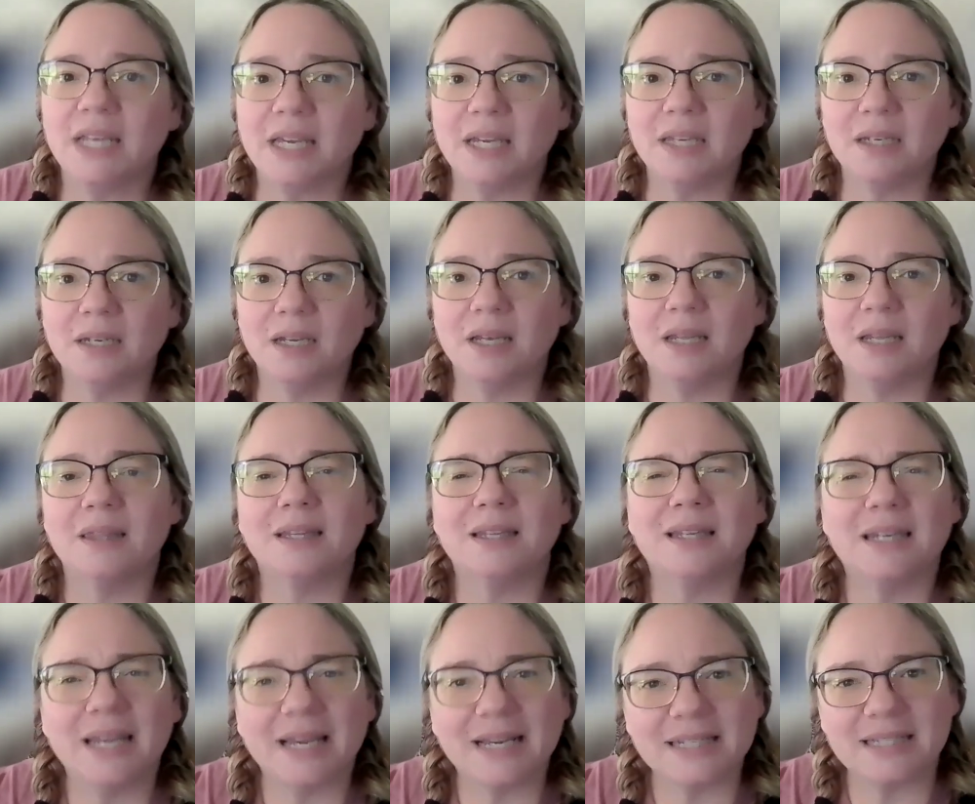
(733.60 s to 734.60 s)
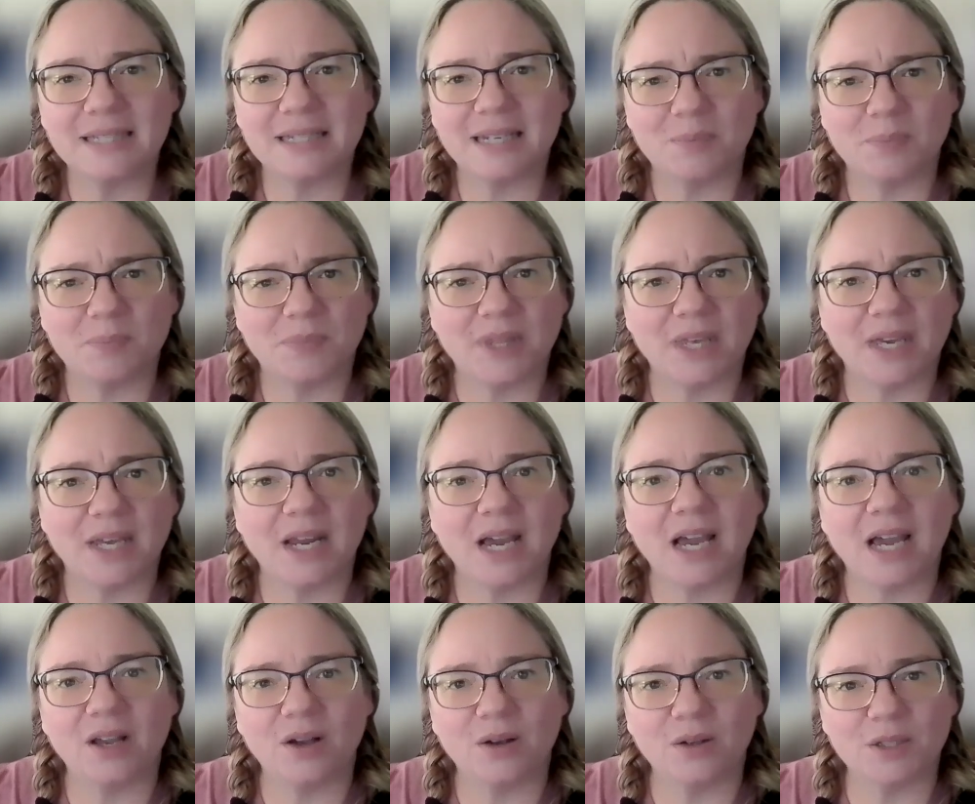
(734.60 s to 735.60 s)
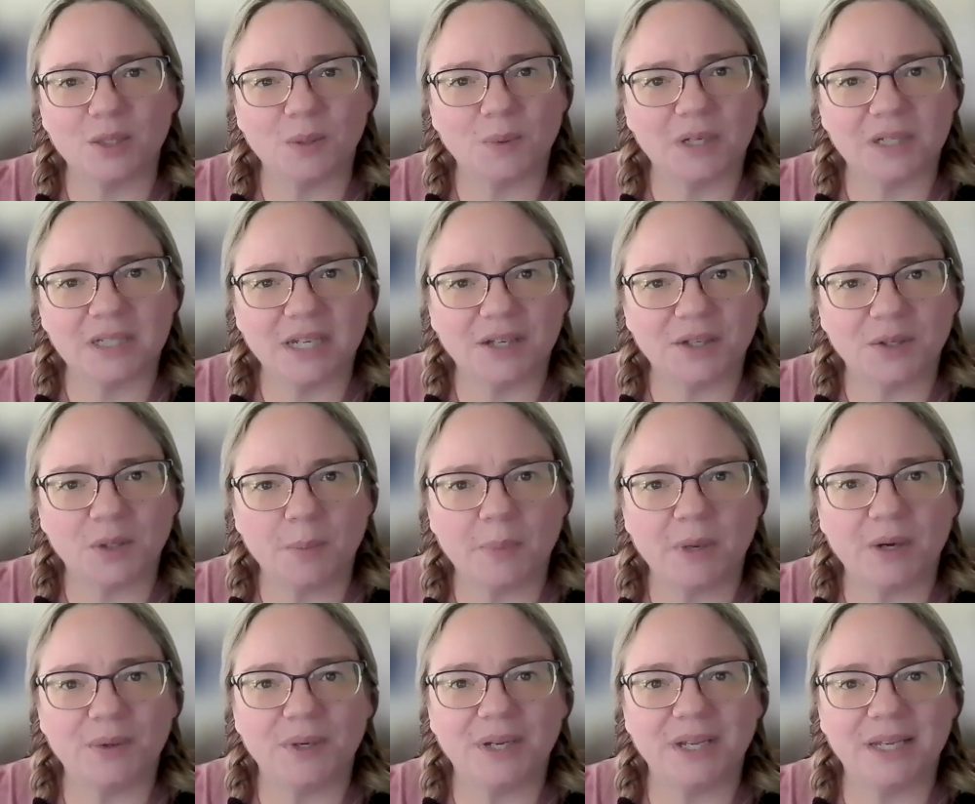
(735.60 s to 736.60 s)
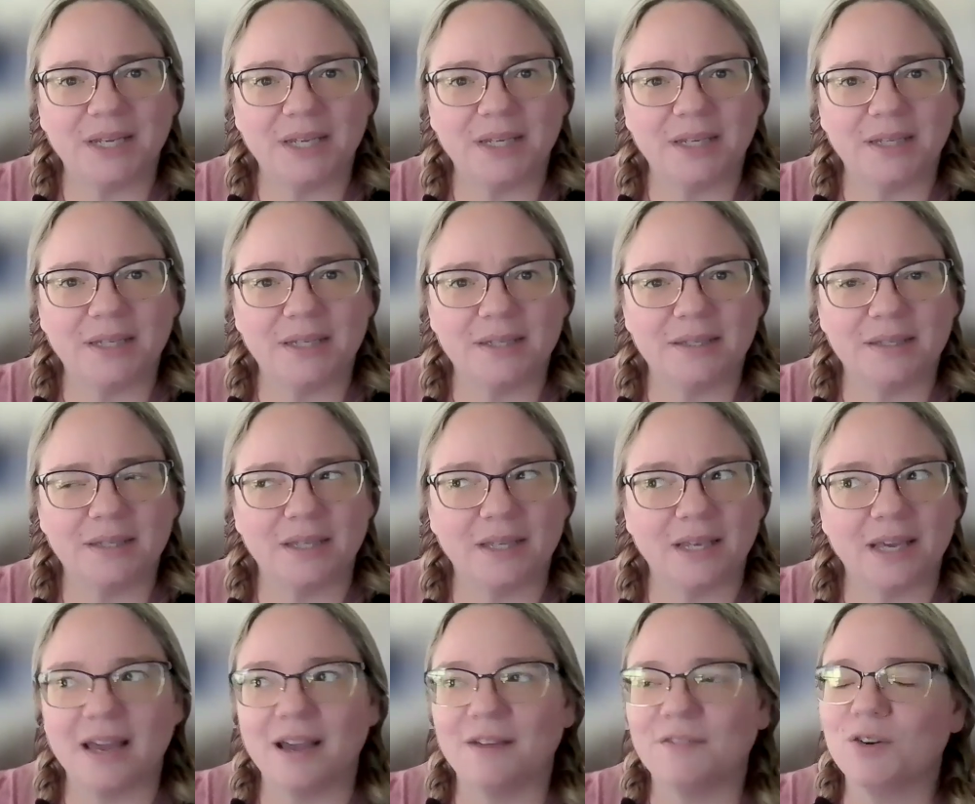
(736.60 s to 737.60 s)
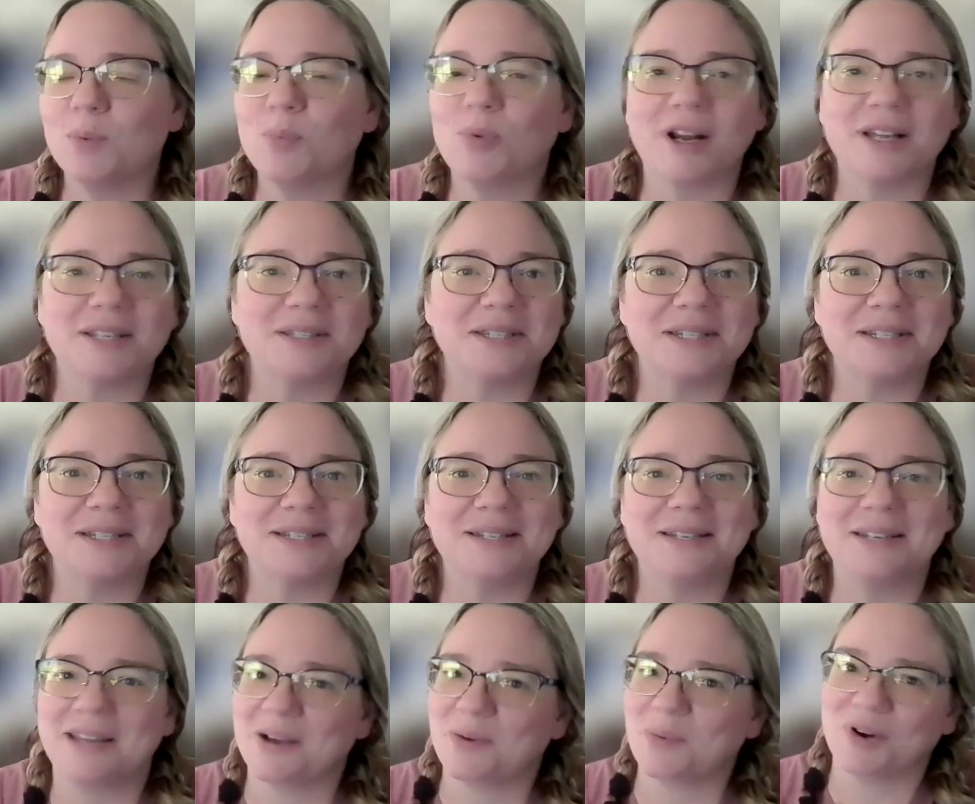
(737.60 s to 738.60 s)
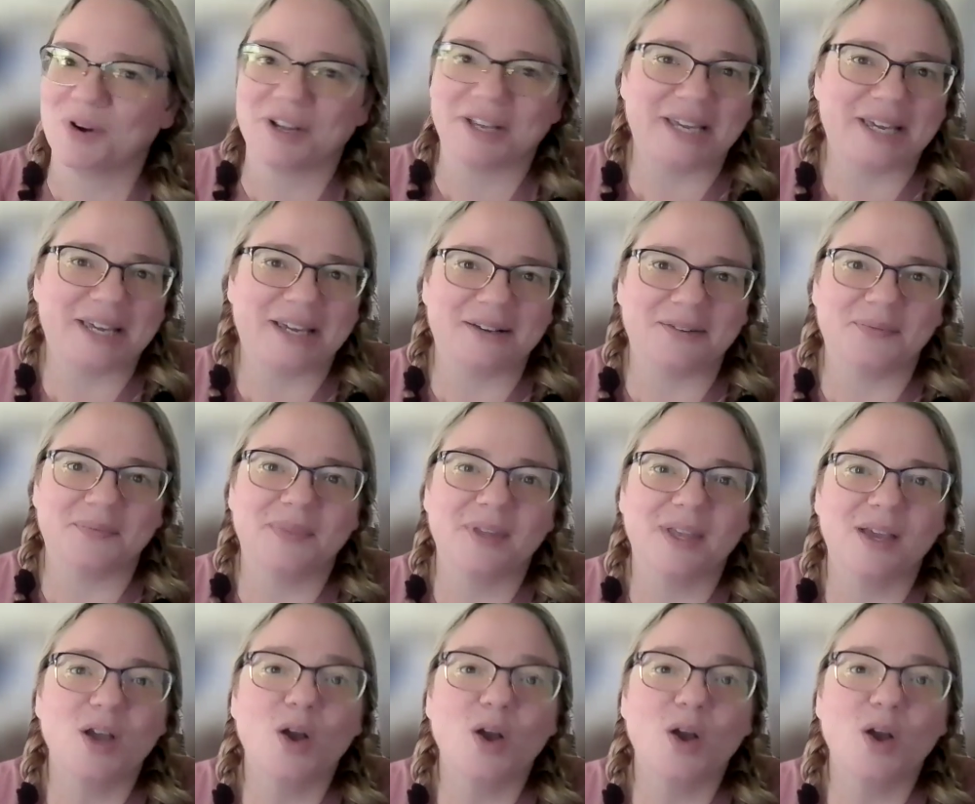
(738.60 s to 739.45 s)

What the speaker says: Then the next step that I also want to tell you about is the ever-present networking.